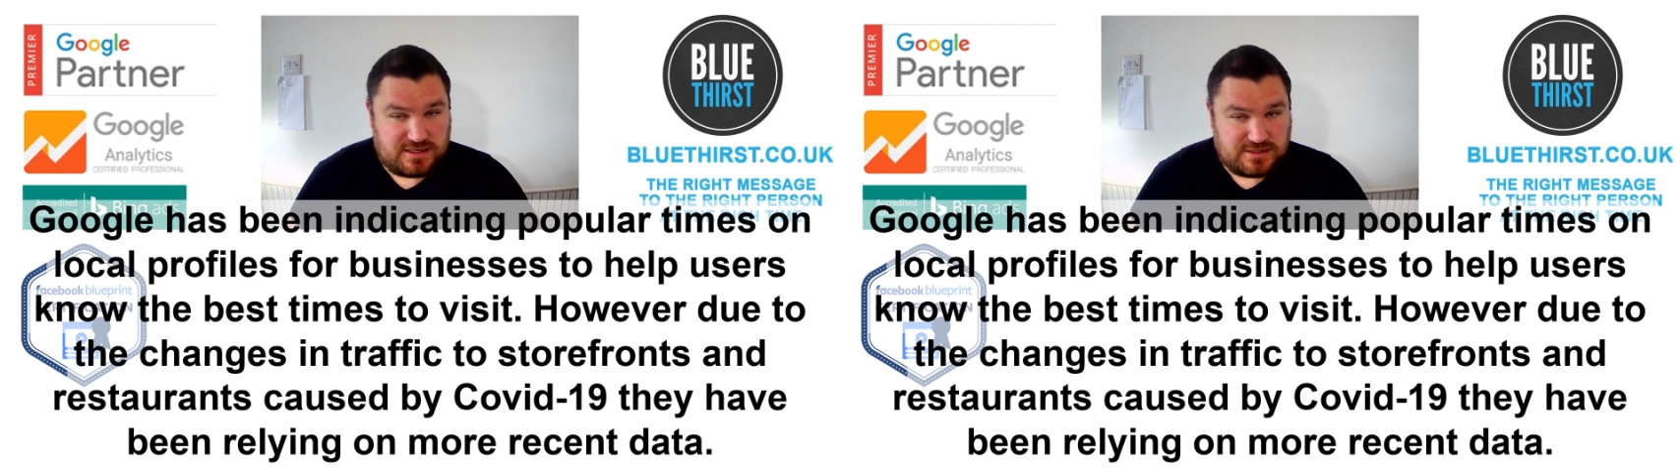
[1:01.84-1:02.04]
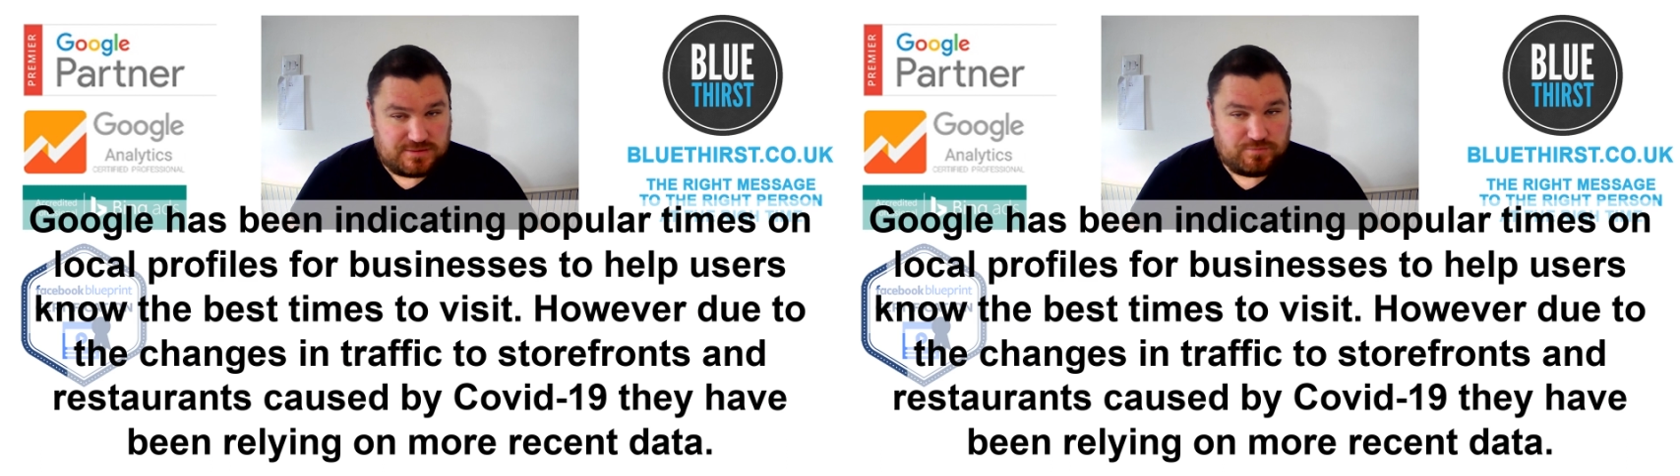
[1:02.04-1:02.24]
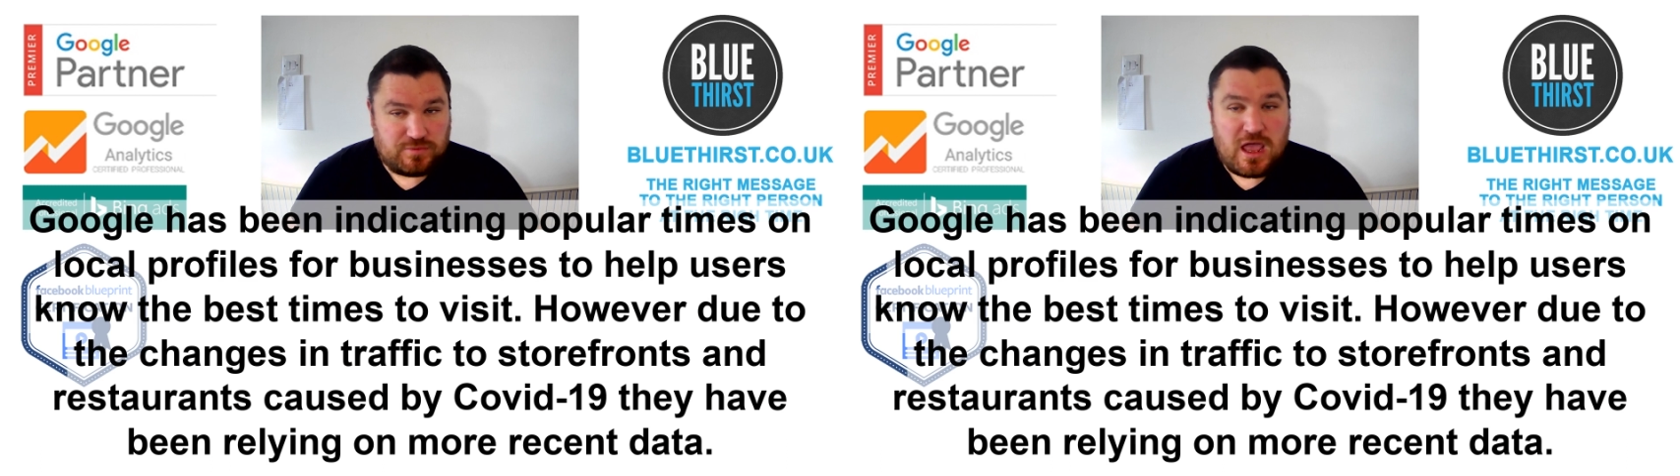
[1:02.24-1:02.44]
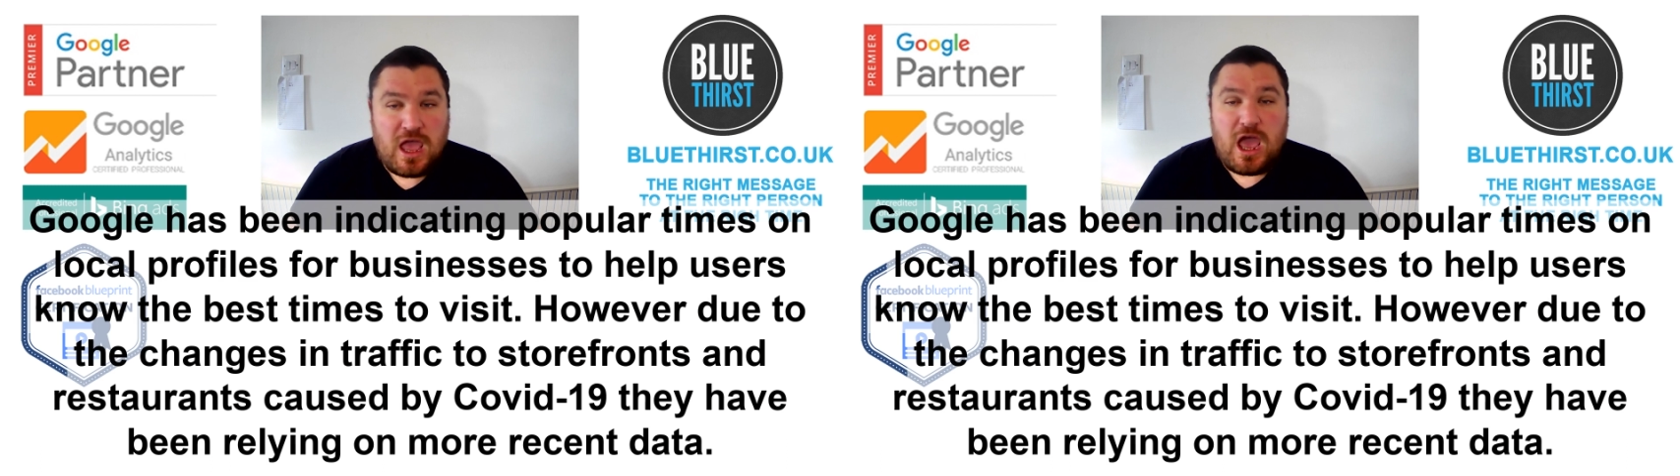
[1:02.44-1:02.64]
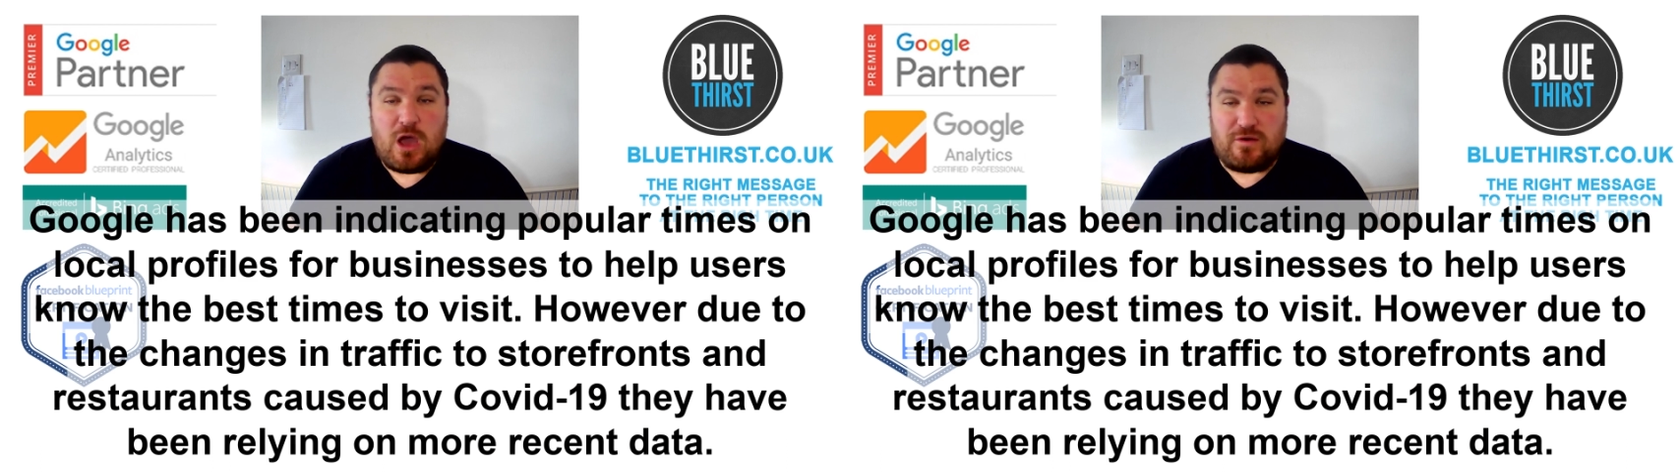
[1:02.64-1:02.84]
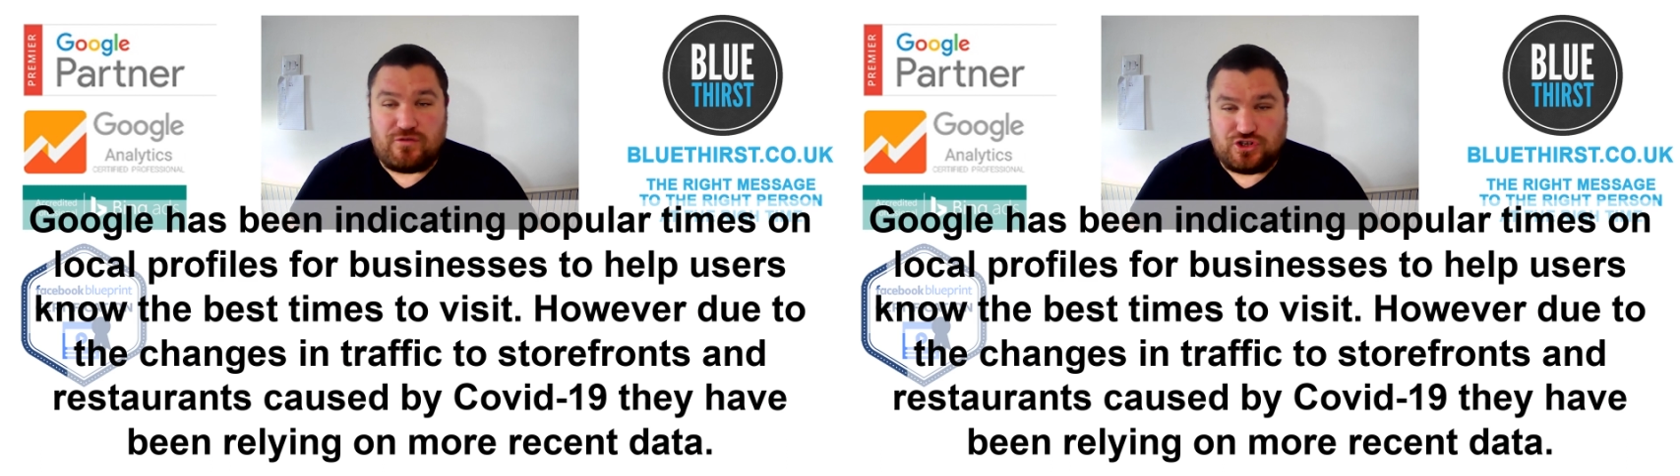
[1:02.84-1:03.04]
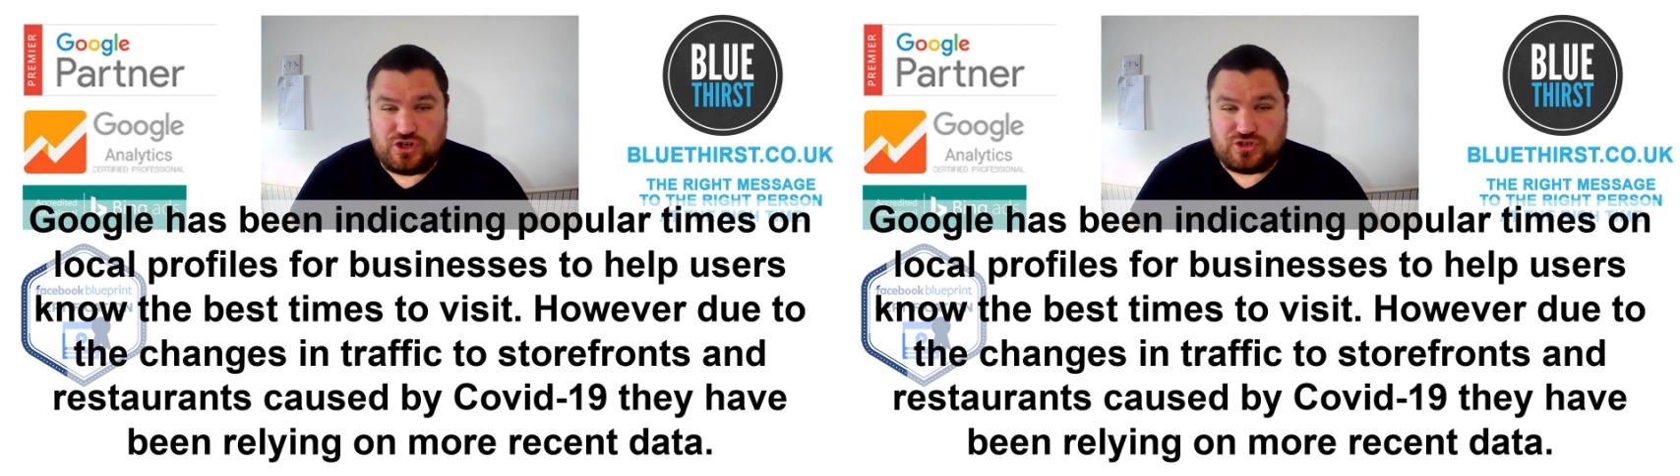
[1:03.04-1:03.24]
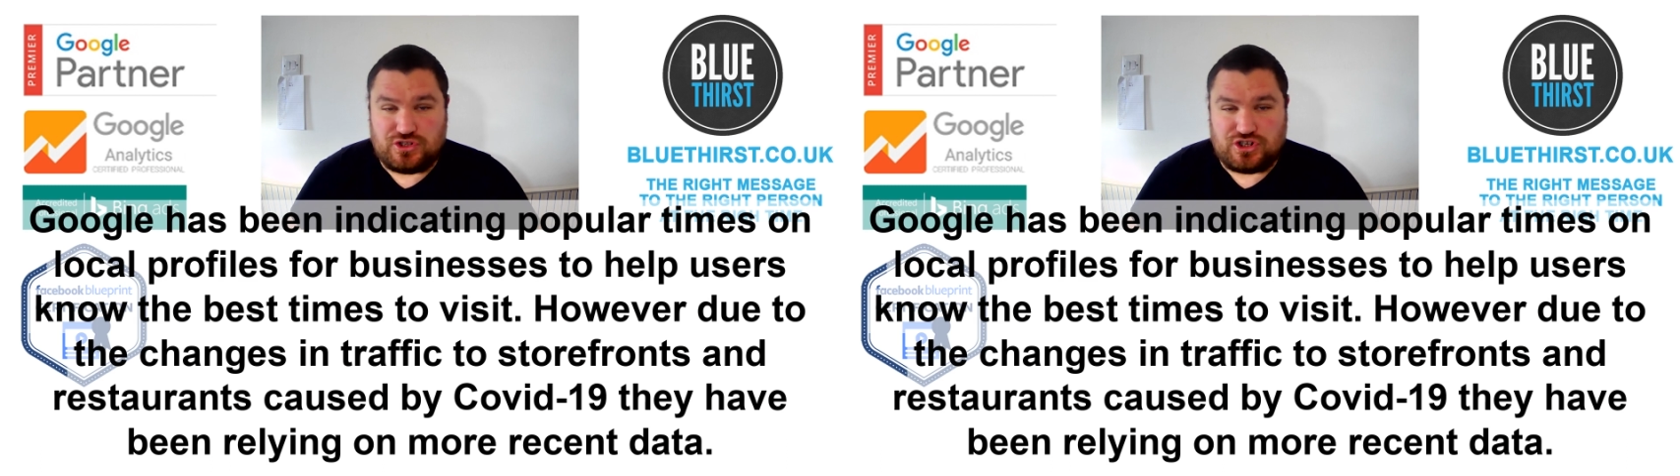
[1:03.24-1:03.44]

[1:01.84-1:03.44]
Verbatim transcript: is. However, due to the